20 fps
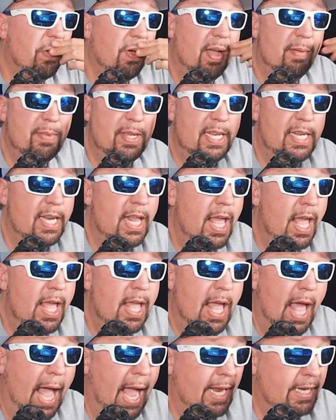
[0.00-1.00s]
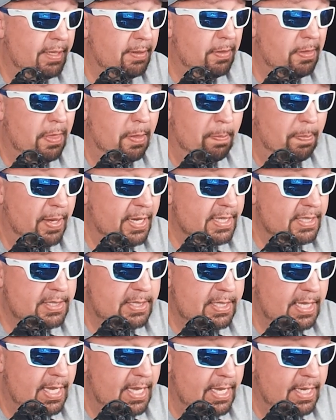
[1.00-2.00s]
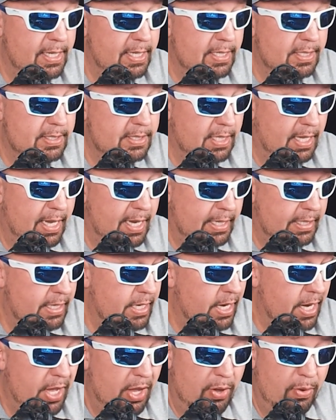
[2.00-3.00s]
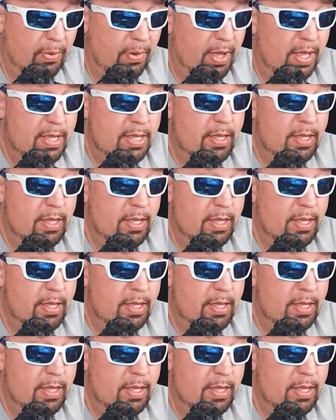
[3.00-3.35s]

I mean, I the biggest thing is like you know,